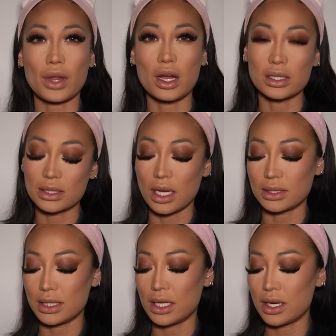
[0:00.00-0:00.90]

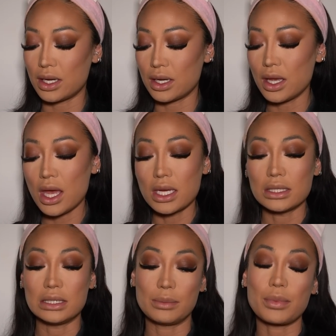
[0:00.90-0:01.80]
Anastasia
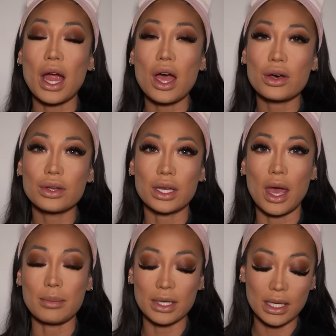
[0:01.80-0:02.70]
Dip Brow in
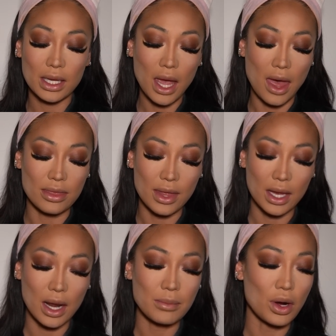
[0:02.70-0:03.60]
Ebony, and
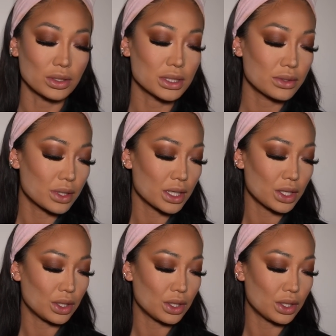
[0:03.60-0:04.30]
then I'm also gonna